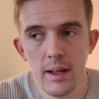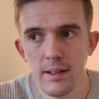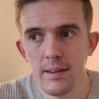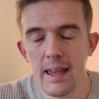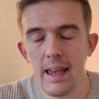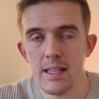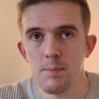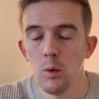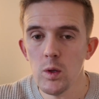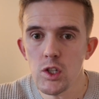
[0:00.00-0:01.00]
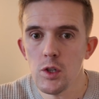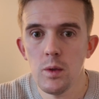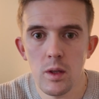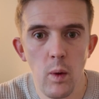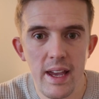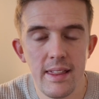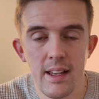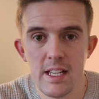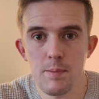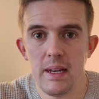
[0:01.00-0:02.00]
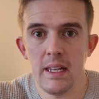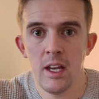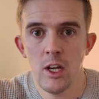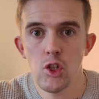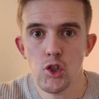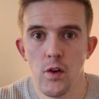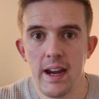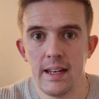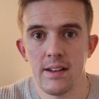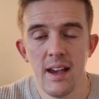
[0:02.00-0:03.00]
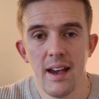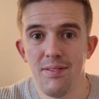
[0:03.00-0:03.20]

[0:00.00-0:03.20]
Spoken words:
And it's more to do with the way that it's been trained,